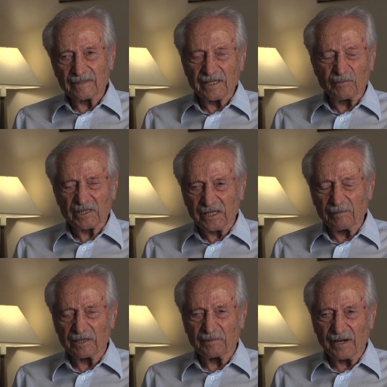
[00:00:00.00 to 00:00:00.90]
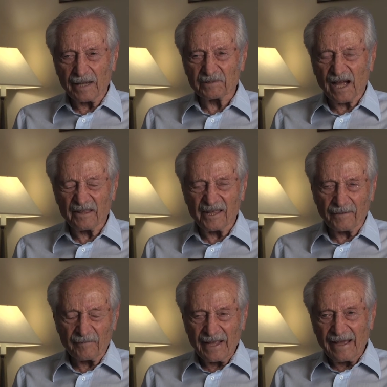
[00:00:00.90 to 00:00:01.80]
somewhat similar, perhaps, I
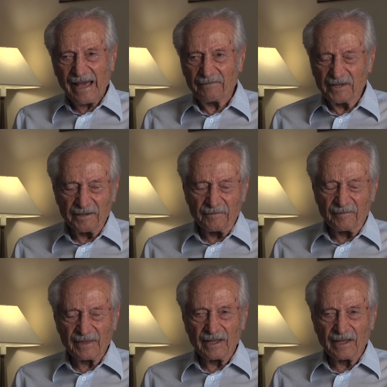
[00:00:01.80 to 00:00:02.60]
think having,